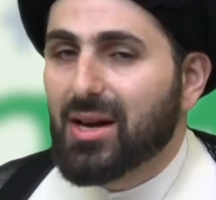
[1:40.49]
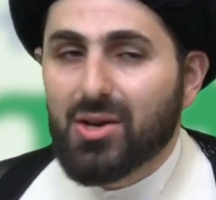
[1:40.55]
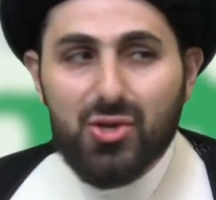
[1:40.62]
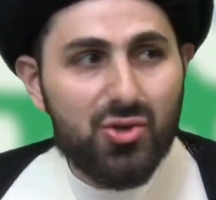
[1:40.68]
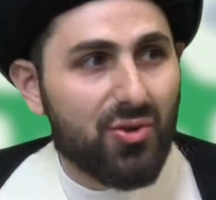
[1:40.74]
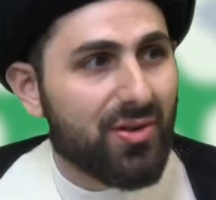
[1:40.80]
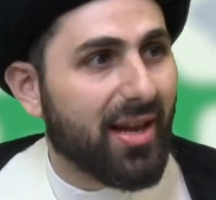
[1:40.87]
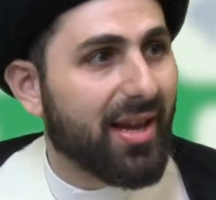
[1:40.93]

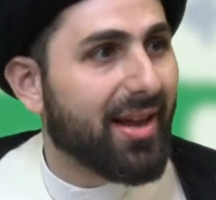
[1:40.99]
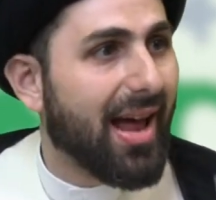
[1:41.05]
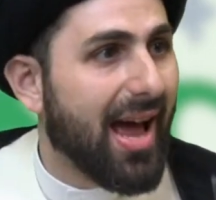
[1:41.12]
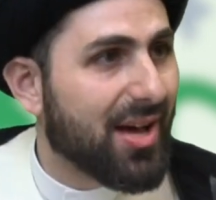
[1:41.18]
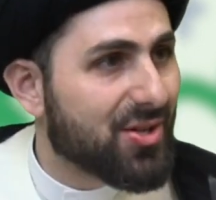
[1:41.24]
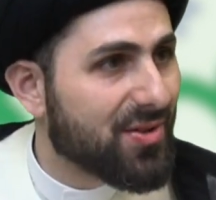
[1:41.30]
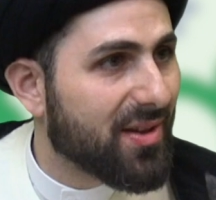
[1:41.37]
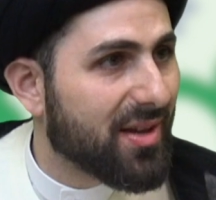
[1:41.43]
Sudayr
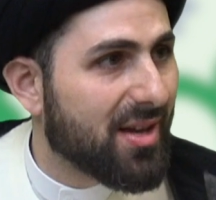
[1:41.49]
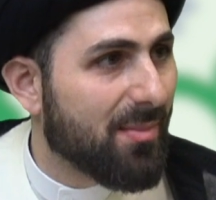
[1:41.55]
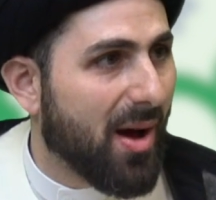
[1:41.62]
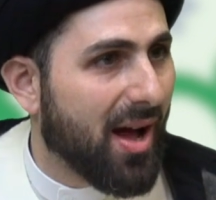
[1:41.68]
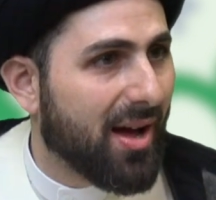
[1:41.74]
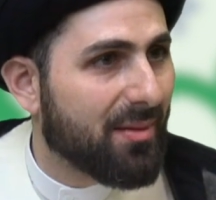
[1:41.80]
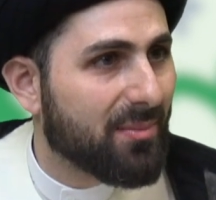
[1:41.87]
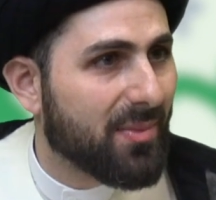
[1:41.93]
asked the
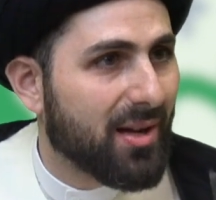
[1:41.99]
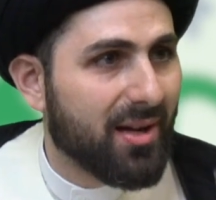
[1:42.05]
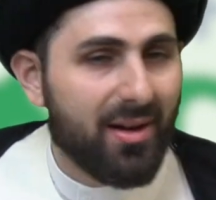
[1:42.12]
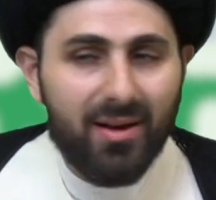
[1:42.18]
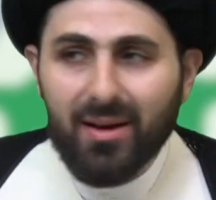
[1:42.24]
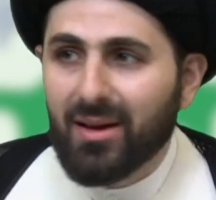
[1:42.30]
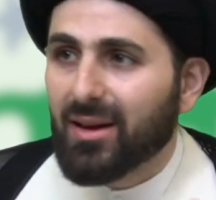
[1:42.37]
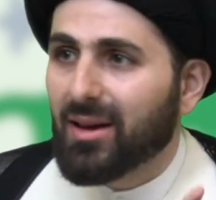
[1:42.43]
Imam,
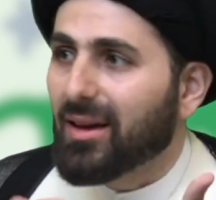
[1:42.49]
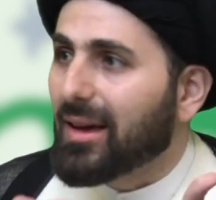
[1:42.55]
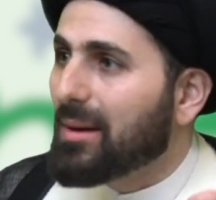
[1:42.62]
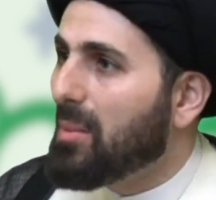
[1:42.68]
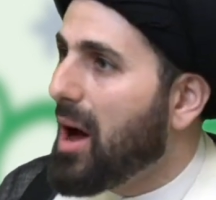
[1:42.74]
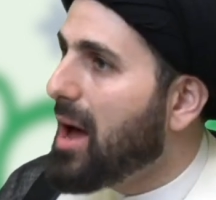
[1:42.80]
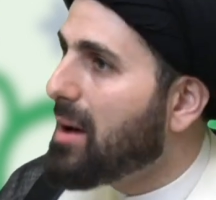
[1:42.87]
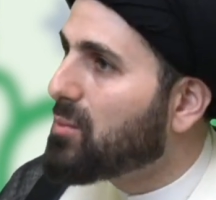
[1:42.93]

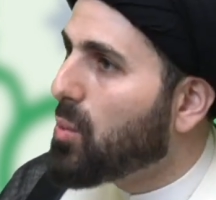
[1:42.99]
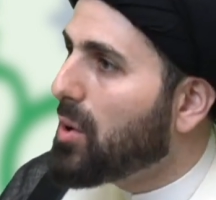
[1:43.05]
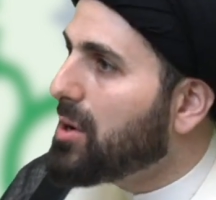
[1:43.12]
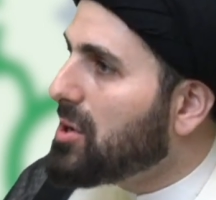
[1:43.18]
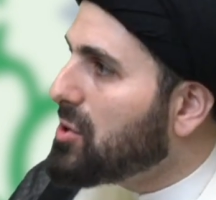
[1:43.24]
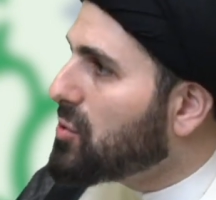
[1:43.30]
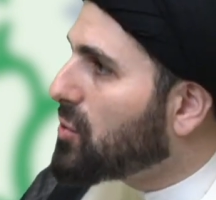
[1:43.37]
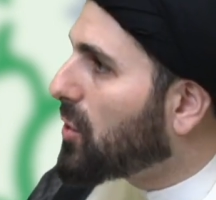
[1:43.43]
Imam, what
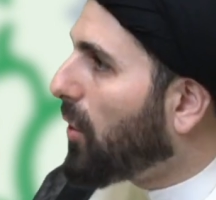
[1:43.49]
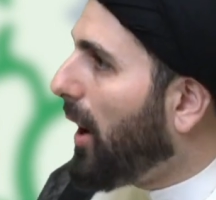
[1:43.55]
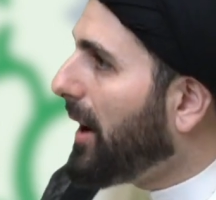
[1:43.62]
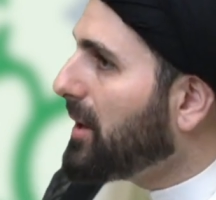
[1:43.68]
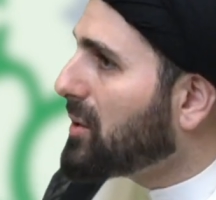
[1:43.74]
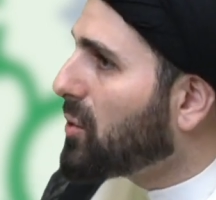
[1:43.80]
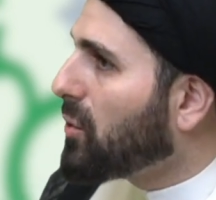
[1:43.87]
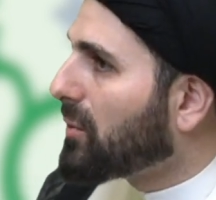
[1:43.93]
are you
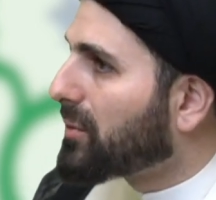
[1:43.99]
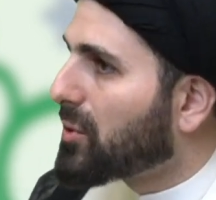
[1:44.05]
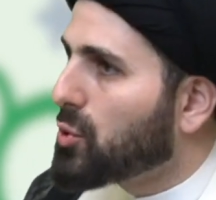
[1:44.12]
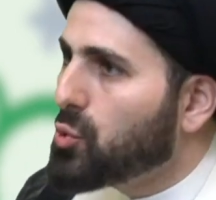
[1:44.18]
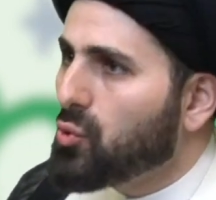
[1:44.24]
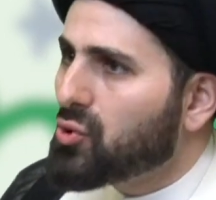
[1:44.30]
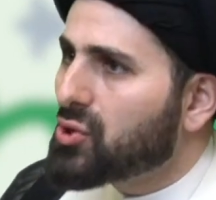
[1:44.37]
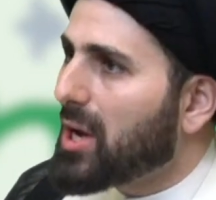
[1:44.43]
crying over?
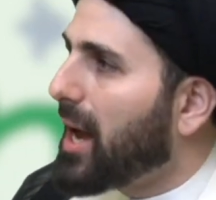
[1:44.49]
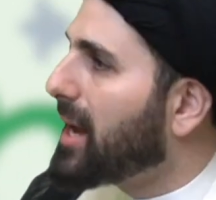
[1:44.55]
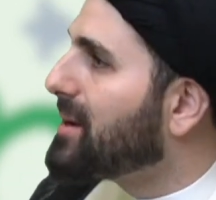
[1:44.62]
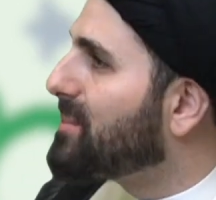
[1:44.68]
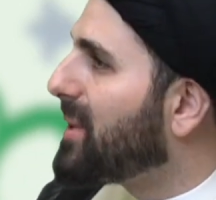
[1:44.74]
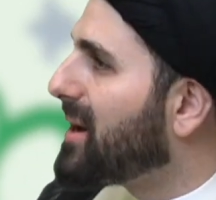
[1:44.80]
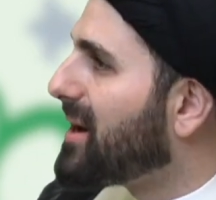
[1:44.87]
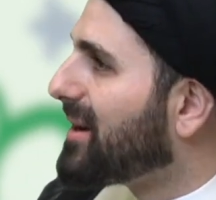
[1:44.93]
Who's
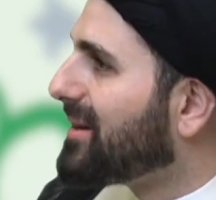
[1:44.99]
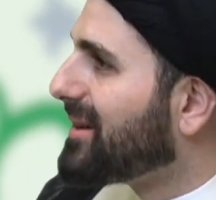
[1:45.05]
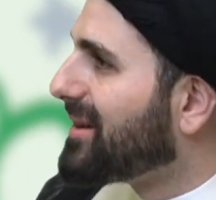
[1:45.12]
ghaiba?